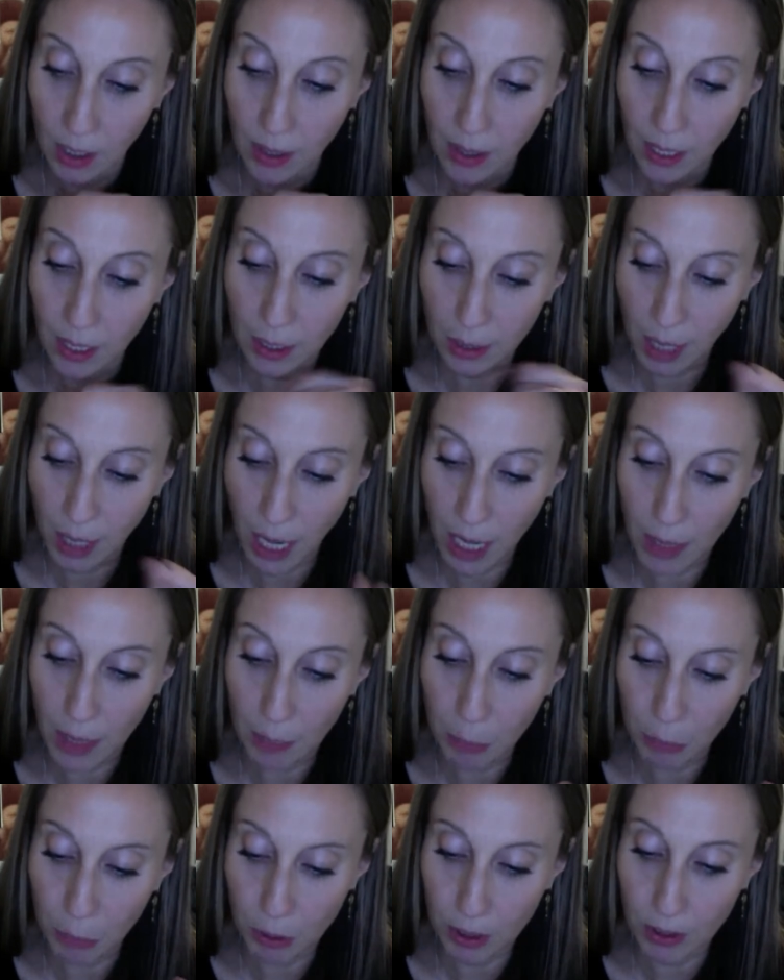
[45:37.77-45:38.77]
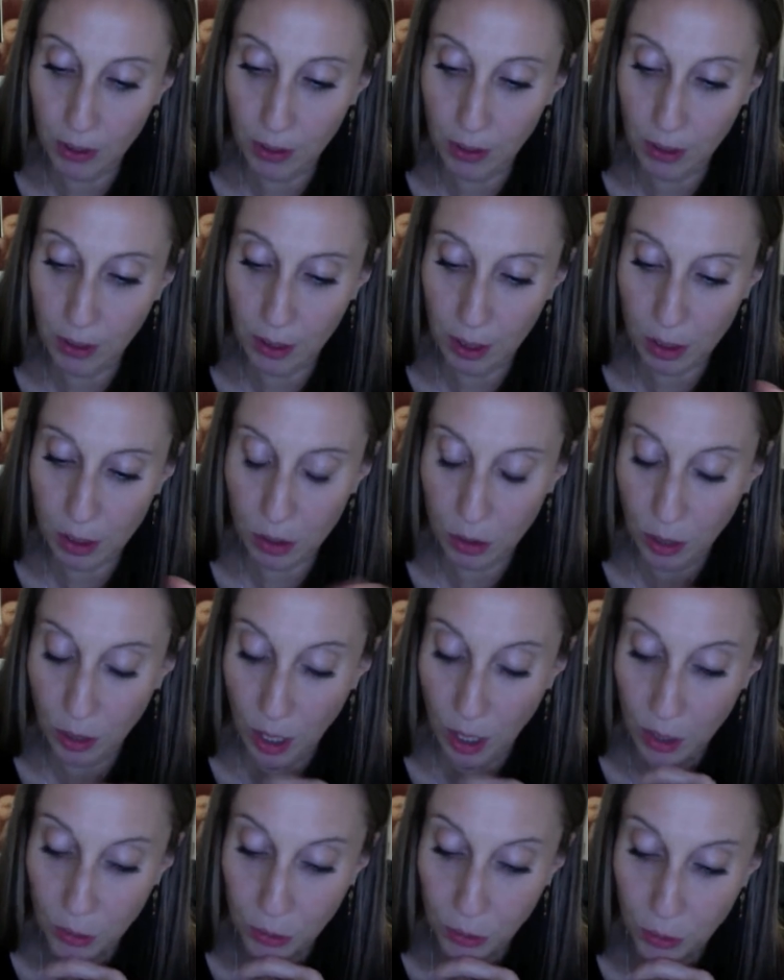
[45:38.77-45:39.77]
Then God breathed into his
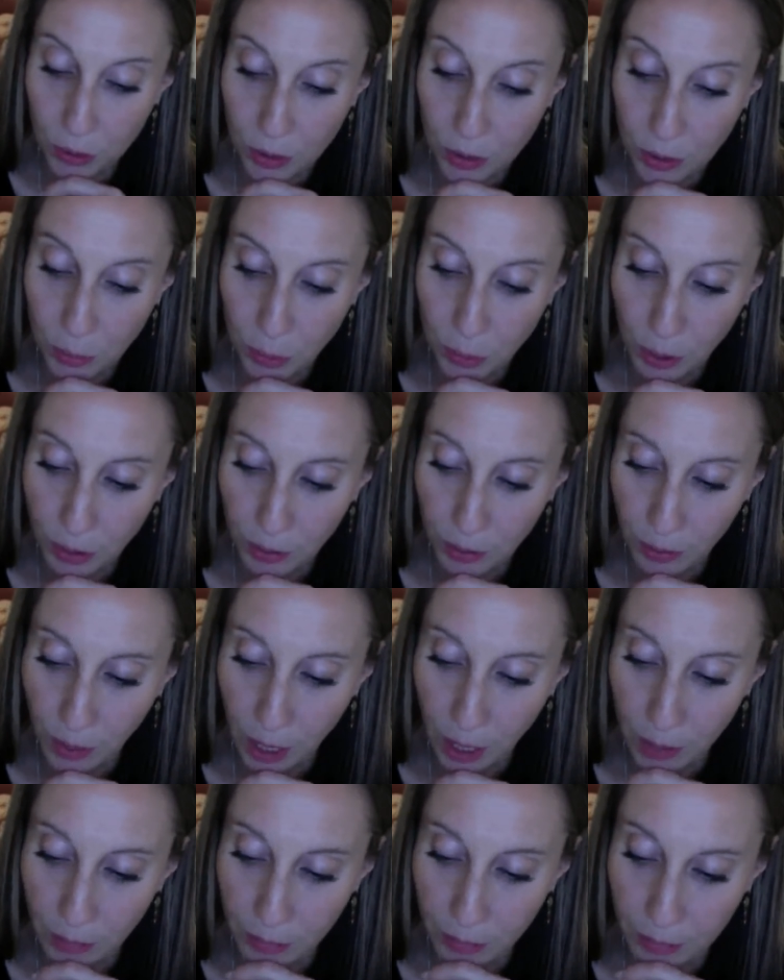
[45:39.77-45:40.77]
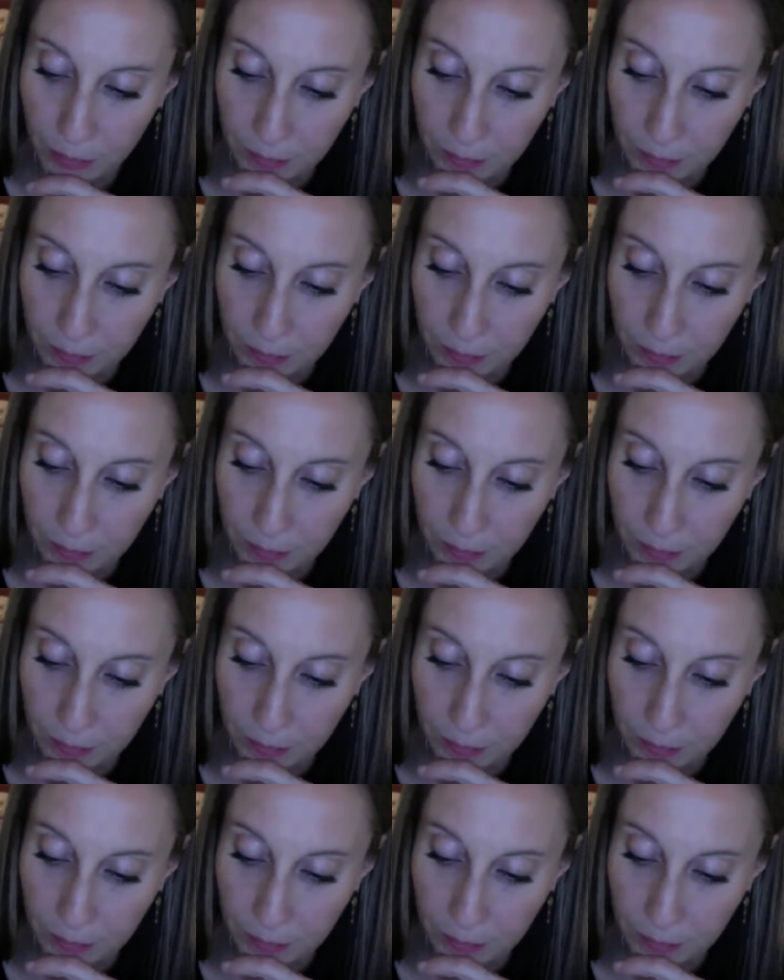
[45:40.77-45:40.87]
nostrils the breath of life.